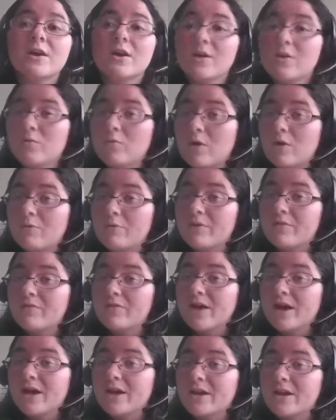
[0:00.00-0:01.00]
what we've
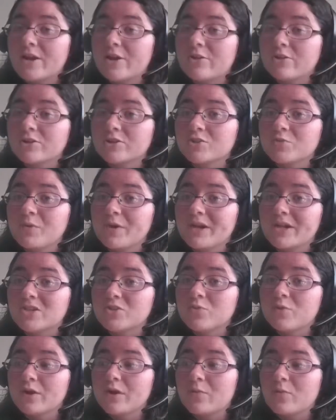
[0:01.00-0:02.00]
got here in
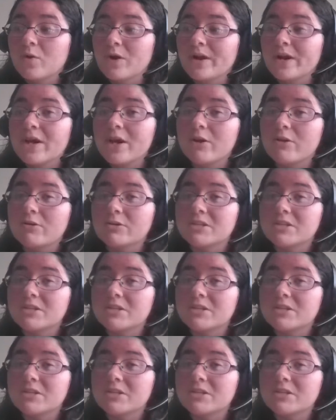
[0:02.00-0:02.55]
2021 here in the